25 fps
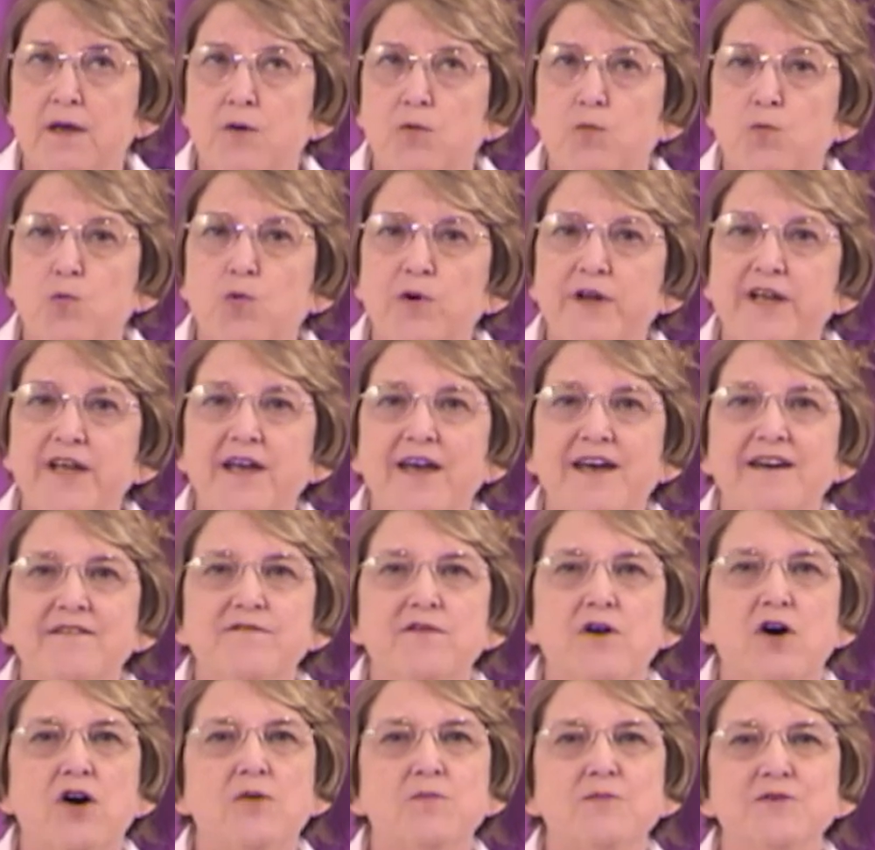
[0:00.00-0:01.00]
We
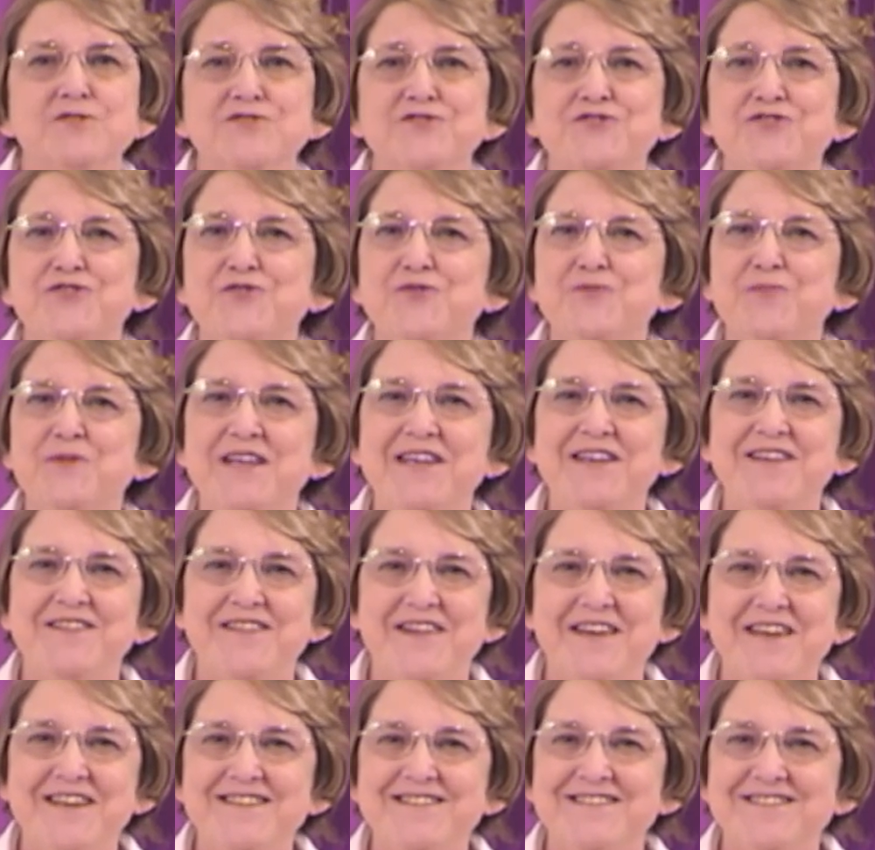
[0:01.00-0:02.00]
have almost too many
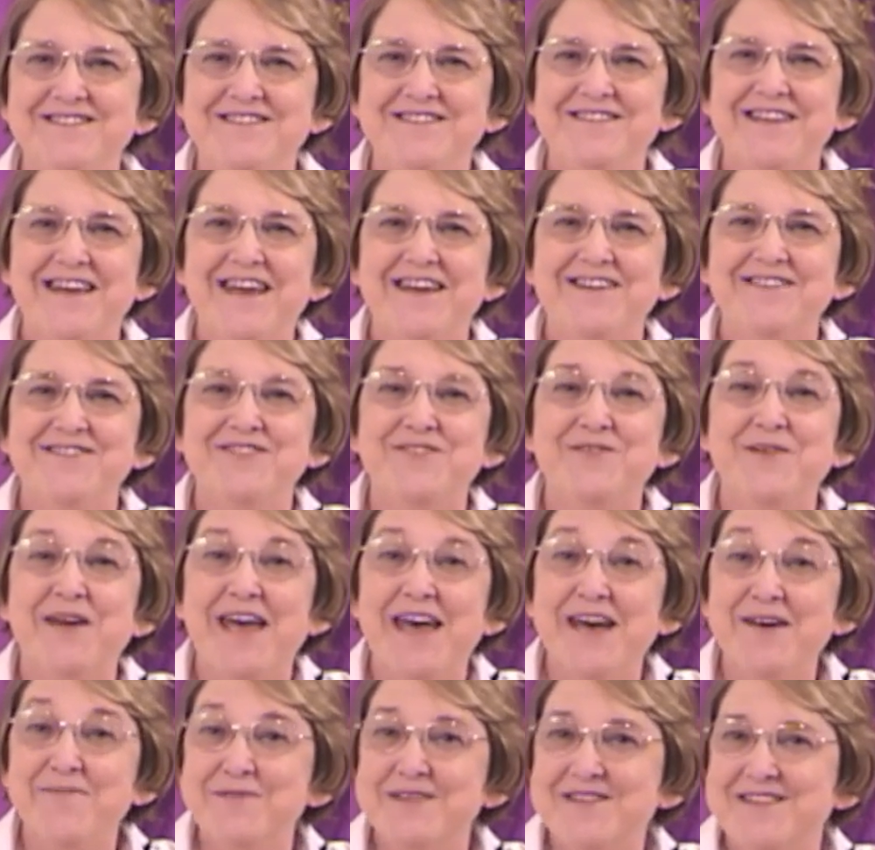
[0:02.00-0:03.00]
things to
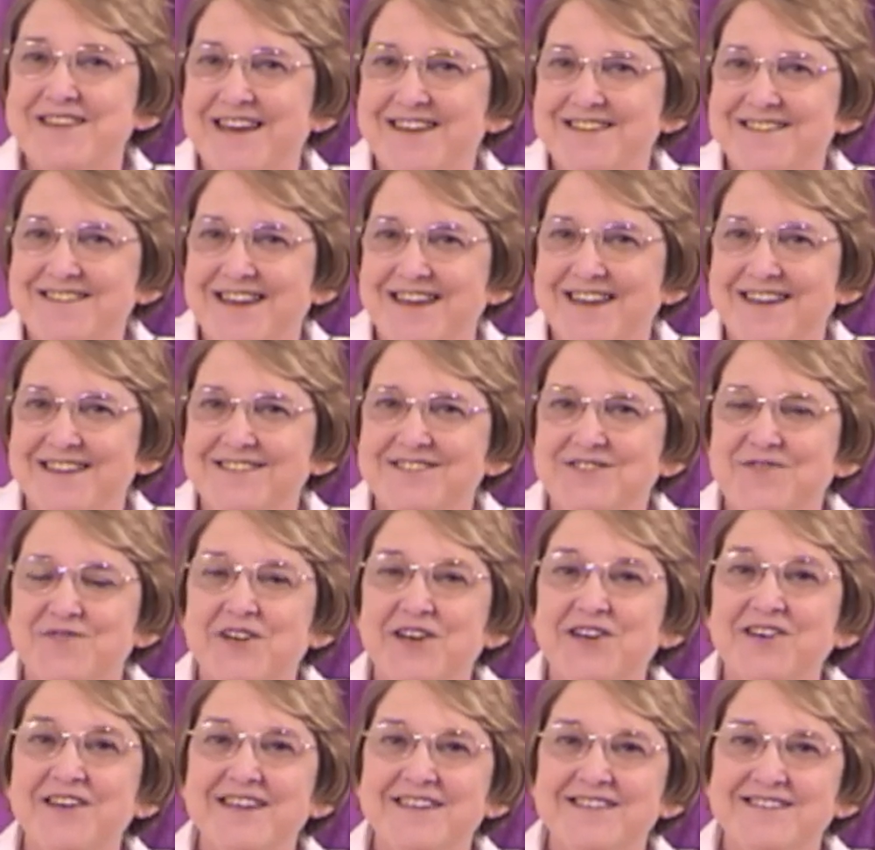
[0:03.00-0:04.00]
happen that day. It's
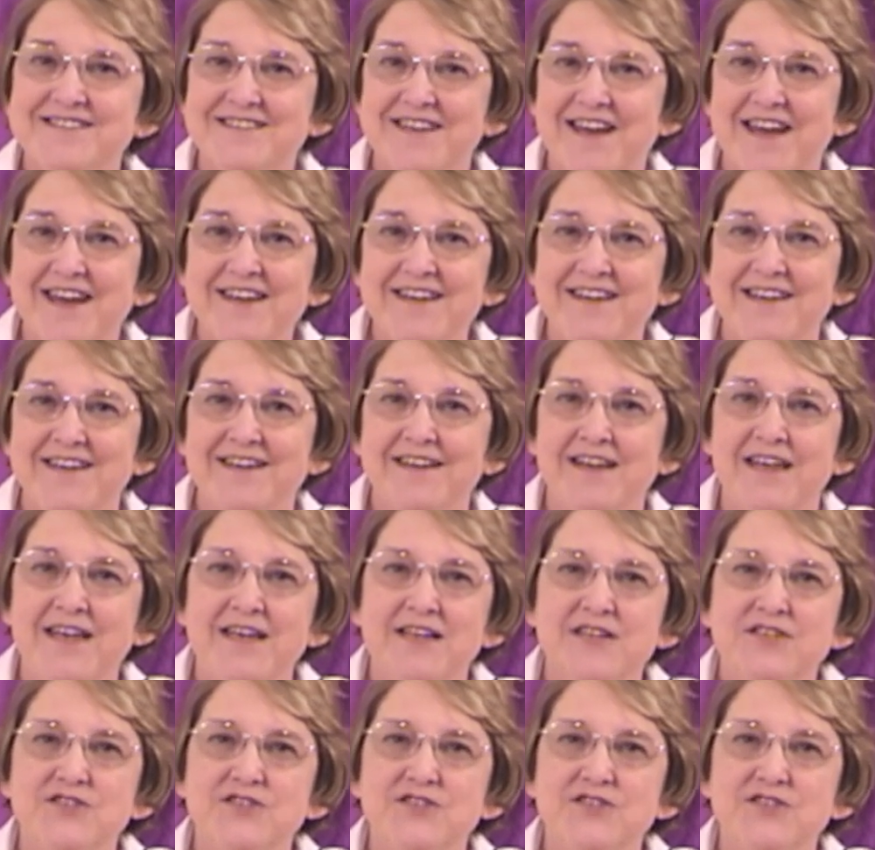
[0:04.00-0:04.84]
very exciting.